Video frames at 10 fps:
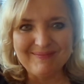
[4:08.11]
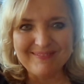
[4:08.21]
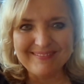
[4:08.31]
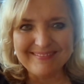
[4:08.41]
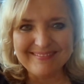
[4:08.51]

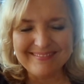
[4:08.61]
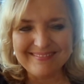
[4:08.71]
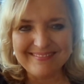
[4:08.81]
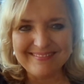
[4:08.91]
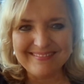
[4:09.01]

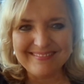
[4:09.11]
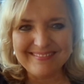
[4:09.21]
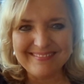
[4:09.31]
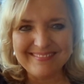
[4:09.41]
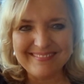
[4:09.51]

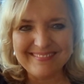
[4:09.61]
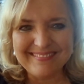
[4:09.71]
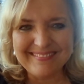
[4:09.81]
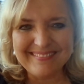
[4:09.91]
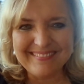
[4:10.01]

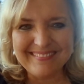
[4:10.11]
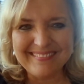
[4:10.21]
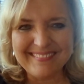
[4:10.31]
No words are spoken by the person on screen.